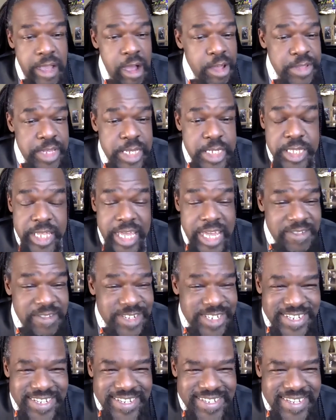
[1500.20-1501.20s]
these
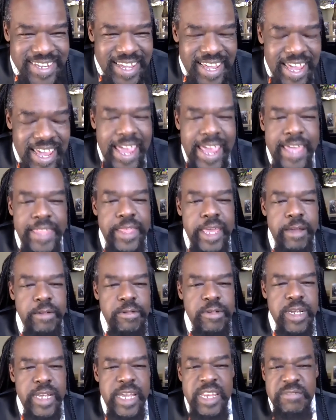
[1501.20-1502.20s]
languages, and
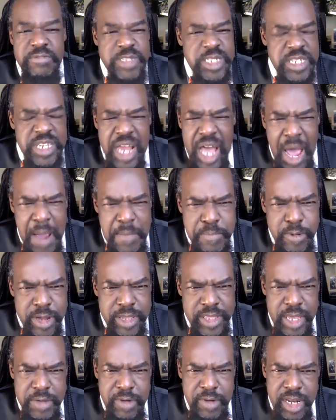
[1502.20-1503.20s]
it was an opera, and
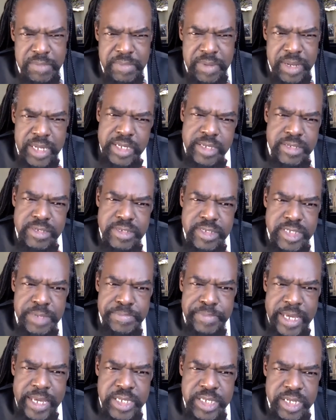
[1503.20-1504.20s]
they wanted me to
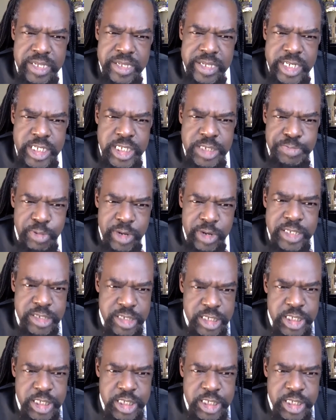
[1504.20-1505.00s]
basically to